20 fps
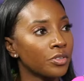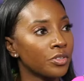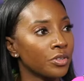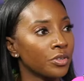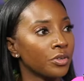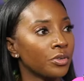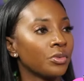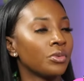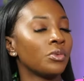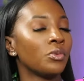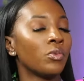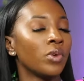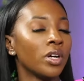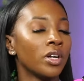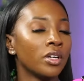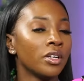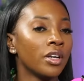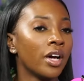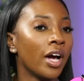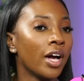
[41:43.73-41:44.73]
to
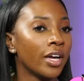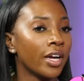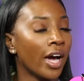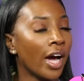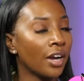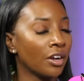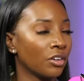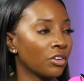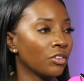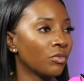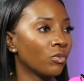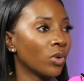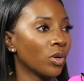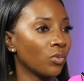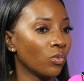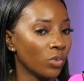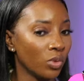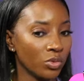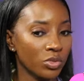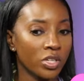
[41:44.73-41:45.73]
when I got it.
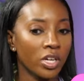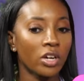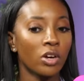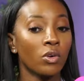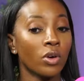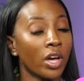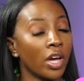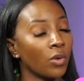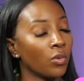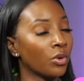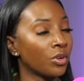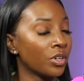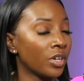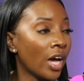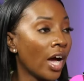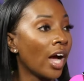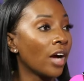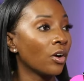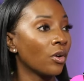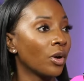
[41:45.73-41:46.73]
When we was like, okay, we're
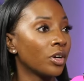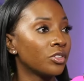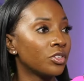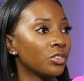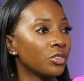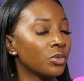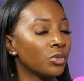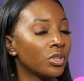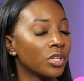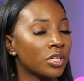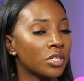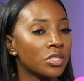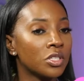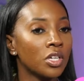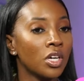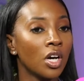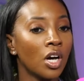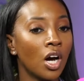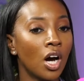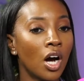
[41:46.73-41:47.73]
not going to do this.
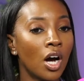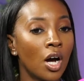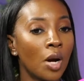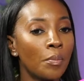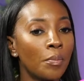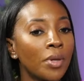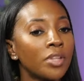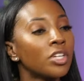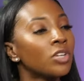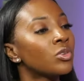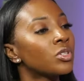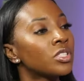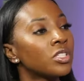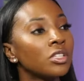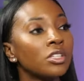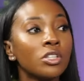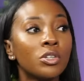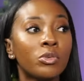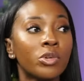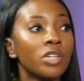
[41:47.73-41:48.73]
Um, but there was
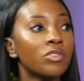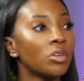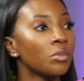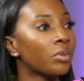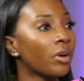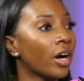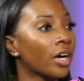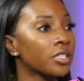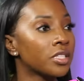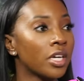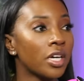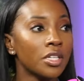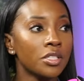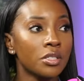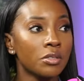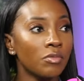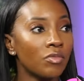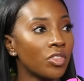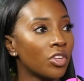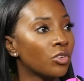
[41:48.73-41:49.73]
still a grieving
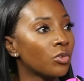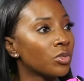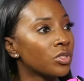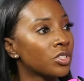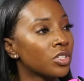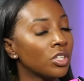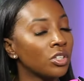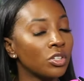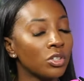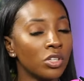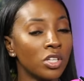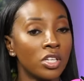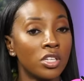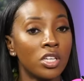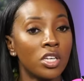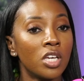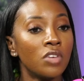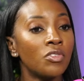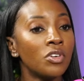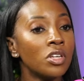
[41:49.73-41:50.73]
process. There was still, a, and
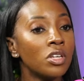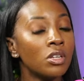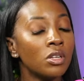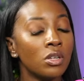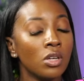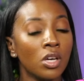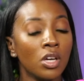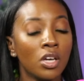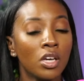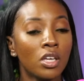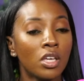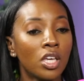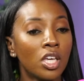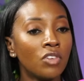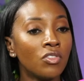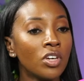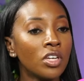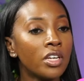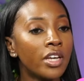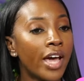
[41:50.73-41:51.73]
even
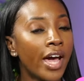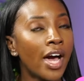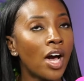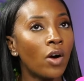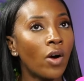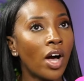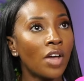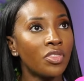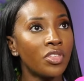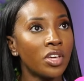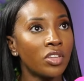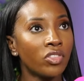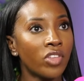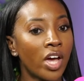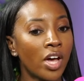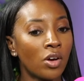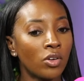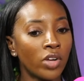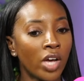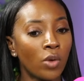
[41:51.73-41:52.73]
even now, I think
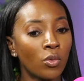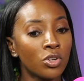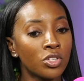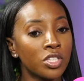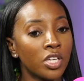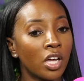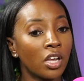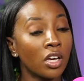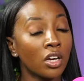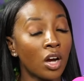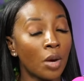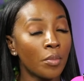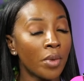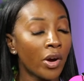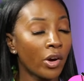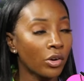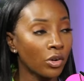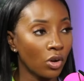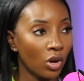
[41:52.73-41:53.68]
that now we're selling our marital